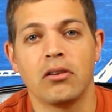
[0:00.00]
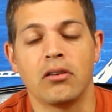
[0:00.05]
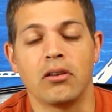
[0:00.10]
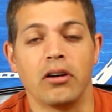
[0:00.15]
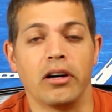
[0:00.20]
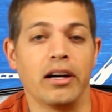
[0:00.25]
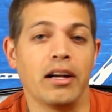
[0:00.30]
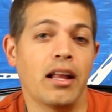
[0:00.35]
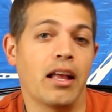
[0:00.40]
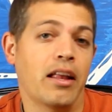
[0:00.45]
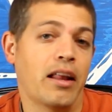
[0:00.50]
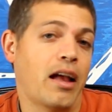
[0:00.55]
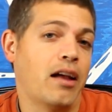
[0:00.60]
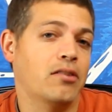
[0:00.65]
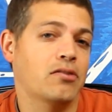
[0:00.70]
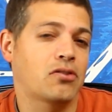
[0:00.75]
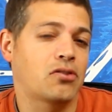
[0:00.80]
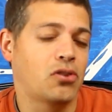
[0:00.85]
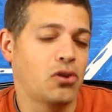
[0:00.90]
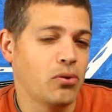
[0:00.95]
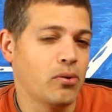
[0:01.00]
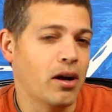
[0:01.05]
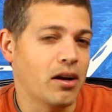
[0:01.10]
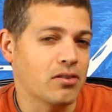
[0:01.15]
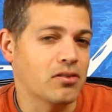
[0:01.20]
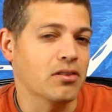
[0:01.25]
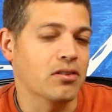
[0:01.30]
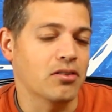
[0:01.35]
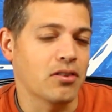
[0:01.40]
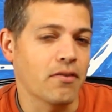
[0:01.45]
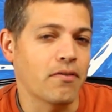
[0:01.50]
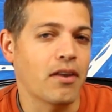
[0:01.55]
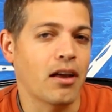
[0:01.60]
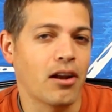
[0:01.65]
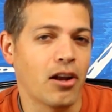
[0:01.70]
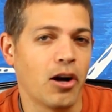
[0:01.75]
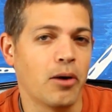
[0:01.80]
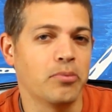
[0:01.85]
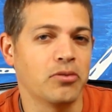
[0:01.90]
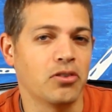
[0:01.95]
Alright, it has two S's, if
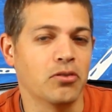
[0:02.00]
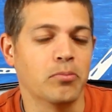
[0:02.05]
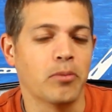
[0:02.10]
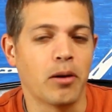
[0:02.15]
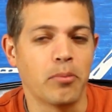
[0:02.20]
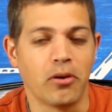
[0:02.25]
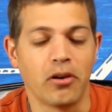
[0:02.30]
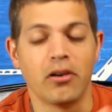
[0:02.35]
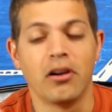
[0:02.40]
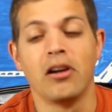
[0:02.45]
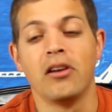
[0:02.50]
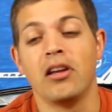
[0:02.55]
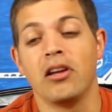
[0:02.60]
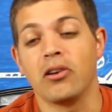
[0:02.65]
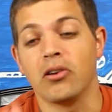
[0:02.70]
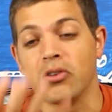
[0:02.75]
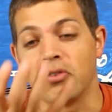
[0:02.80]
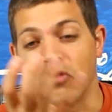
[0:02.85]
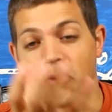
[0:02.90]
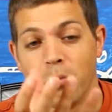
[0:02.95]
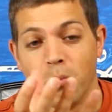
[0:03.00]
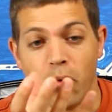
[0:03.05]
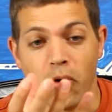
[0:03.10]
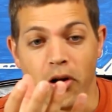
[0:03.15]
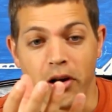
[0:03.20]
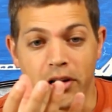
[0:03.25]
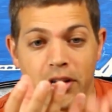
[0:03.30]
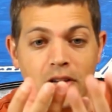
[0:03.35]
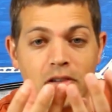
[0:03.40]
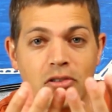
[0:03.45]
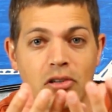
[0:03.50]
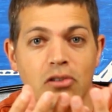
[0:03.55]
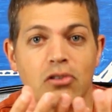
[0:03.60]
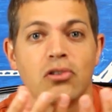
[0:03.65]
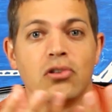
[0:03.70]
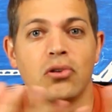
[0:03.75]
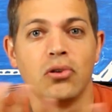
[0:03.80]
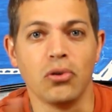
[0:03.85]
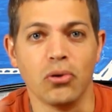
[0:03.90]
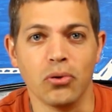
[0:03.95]
that helps you remember. It goes from one into
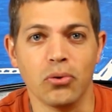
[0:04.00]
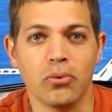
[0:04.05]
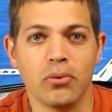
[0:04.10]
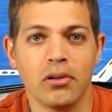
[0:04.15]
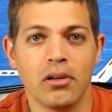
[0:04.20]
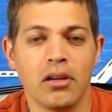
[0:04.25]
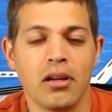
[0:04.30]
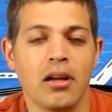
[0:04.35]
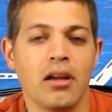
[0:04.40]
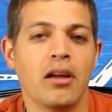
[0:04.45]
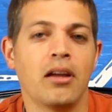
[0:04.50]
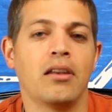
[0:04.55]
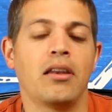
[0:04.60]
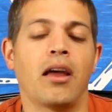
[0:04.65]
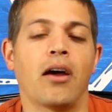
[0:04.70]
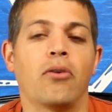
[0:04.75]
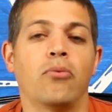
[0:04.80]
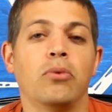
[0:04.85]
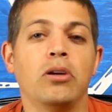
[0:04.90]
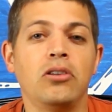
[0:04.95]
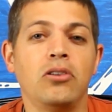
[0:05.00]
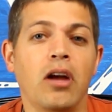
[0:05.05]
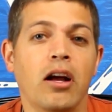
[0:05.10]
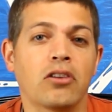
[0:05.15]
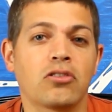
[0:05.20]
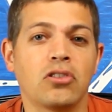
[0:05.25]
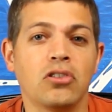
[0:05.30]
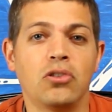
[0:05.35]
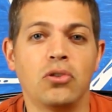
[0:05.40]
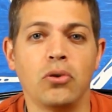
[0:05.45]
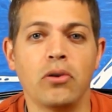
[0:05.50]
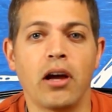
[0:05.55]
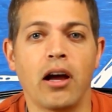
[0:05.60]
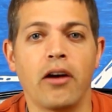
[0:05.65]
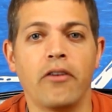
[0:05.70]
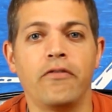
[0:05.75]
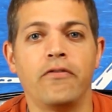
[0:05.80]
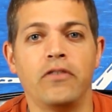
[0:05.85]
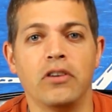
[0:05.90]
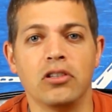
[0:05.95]
two. Now, we actually do
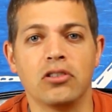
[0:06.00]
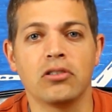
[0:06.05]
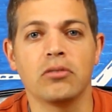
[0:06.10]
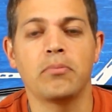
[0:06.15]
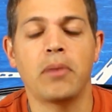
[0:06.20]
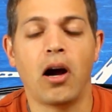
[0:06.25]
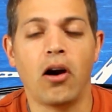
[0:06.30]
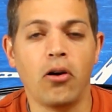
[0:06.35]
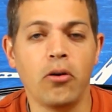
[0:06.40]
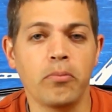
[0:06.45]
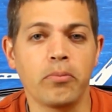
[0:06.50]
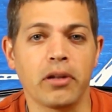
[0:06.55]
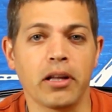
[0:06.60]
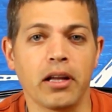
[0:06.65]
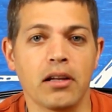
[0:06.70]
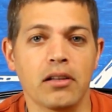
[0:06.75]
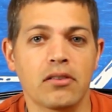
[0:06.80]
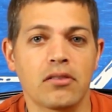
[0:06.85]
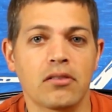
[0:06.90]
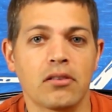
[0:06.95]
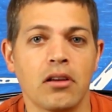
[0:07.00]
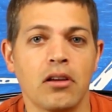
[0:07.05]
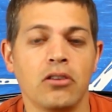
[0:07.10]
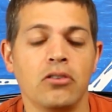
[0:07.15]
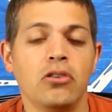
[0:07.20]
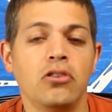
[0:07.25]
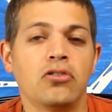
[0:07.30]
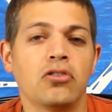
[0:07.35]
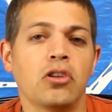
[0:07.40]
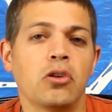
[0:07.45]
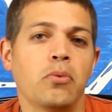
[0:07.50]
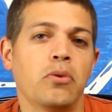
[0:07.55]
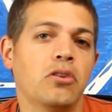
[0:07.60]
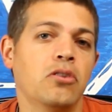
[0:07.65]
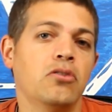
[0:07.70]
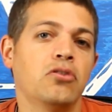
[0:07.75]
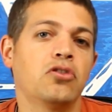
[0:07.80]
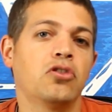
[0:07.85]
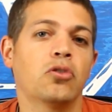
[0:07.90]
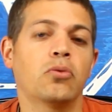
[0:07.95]
have fission power plants. Usually we
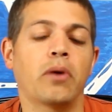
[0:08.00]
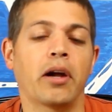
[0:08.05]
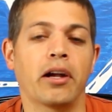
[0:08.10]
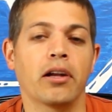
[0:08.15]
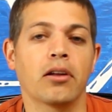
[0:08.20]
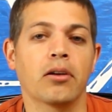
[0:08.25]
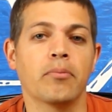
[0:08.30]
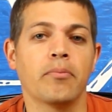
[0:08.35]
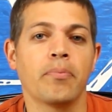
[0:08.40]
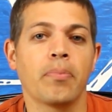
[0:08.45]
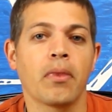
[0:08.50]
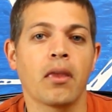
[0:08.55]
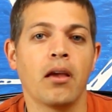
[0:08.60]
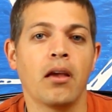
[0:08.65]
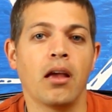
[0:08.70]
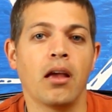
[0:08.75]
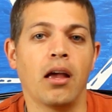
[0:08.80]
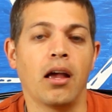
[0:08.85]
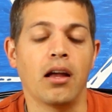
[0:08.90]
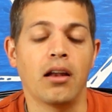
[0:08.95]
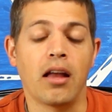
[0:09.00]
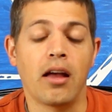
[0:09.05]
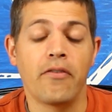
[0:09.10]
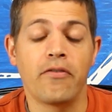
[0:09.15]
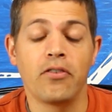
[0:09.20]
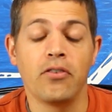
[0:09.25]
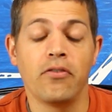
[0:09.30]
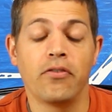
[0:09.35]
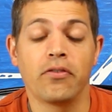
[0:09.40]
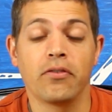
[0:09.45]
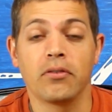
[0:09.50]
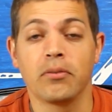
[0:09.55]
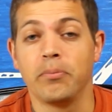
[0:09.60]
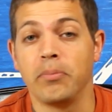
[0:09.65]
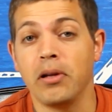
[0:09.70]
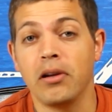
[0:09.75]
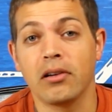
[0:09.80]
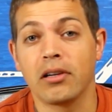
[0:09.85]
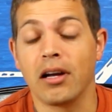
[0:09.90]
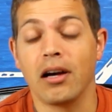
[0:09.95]
use uranium, and if you've
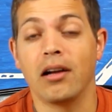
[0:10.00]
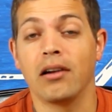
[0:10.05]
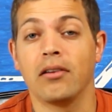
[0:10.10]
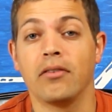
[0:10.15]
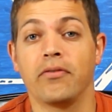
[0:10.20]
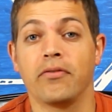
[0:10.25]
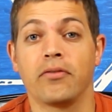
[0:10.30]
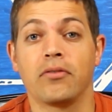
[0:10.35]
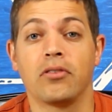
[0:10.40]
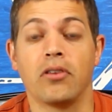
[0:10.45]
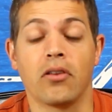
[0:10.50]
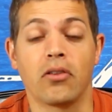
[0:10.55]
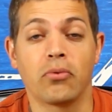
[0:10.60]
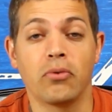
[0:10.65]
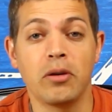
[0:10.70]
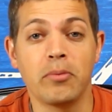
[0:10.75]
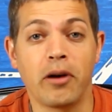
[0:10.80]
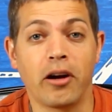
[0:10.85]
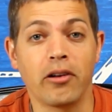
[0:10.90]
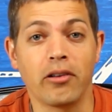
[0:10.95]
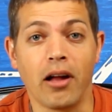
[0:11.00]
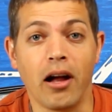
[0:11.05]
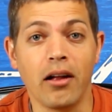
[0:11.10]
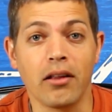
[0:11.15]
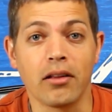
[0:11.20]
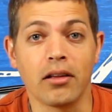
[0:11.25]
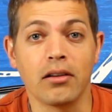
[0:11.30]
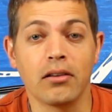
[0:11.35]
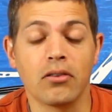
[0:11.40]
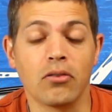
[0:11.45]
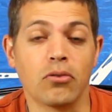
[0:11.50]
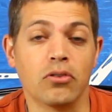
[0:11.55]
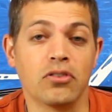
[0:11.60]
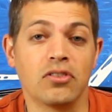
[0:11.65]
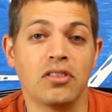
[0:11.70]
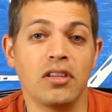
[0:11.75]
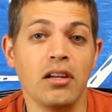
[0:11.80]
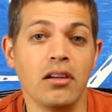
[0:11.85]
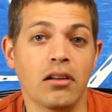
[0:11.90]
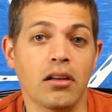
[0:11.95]
been kind of to 3 Mile Island or
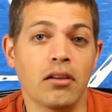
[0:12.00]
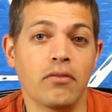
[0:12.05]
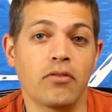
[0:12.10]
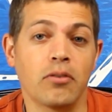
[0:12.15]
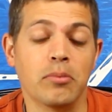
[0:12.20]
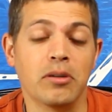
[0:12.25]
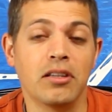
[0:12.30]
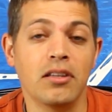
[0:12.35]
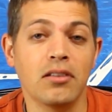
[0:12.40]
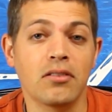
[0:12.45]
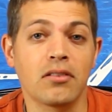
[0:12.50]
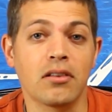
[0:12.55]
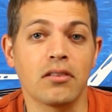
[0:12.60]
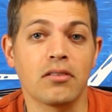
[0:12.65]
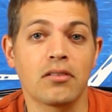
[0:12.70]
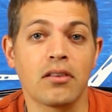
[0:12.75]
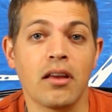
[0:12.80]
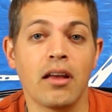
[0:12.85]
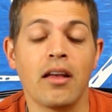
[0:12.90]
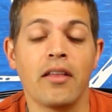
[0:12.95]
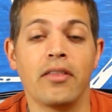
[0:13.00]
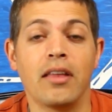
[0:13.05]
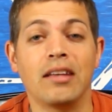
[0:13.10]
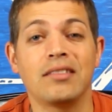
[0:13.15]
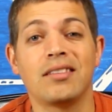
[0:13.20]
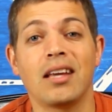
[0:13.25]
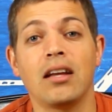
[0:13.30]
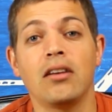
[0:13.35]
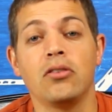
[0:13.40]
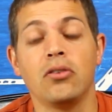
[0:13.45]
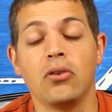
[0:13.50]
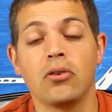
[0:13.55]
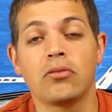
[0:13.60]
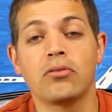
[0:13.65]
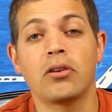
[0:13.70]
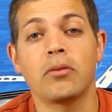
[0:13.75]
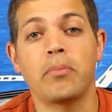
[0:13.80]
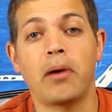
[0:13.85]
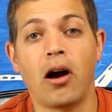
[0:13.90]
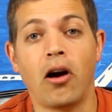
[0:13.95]
seen it from a distance, that's a
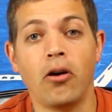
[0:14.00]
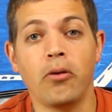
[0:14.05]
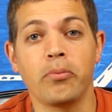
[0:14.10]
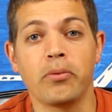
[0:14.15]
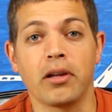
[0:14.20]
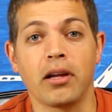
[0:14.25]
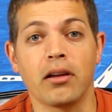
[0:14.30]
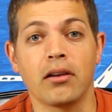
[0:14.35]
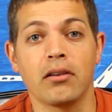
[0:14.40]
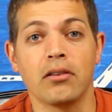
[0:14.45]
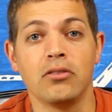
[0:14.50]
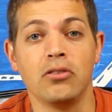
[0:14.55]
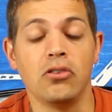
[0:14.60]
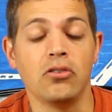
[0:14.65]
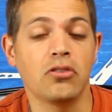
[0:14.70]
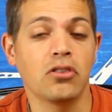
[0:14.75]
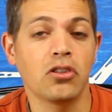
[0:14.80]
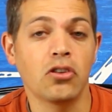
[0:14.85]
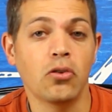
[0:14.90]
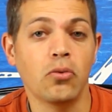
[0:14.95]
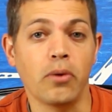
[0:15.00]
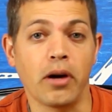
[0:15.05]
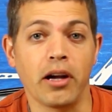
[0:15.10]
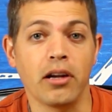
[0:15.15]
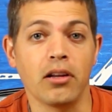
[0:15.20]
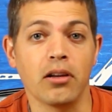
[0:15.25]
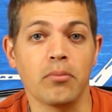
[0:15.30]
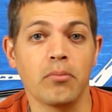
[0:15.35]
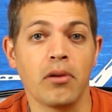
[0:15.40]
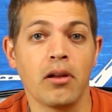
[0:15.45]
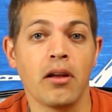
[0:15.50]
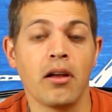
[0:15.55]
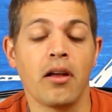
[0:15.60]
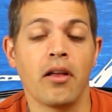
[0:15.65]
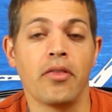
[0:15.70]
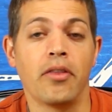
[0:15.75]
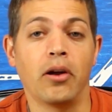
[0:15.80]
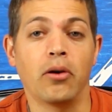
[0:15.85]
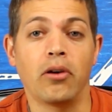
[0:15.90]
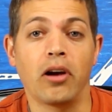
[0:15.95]
nuclear power plant. Using uranium,
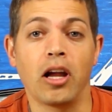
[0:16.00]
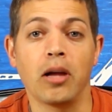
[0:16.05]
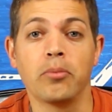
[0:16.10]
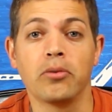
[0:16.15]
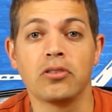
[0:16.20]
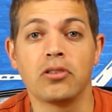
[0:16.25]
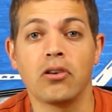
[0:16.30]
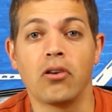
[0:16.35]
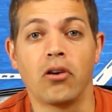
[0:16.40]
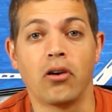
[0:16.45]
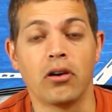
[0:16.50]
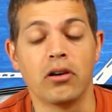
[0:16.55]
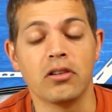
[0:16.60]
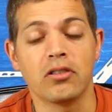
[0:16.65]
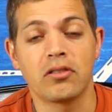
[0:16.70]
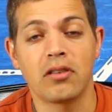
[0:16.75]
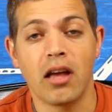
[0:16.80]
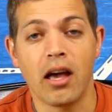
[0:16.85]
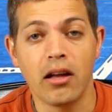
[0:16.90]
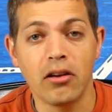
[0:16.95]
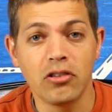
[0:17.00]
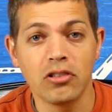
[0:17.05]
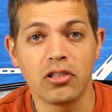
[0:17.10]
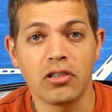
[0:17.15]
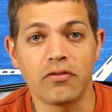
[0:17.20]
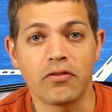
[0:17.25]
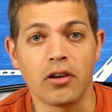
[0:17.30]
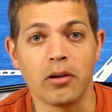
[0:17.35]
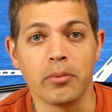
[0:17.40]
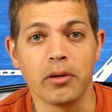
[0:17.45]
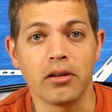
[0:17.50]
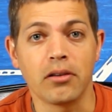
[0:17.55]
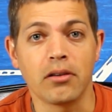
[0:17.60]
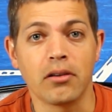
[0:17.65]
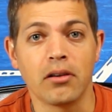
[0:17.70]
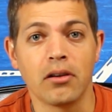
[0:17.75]
they are able to harness the energy from it.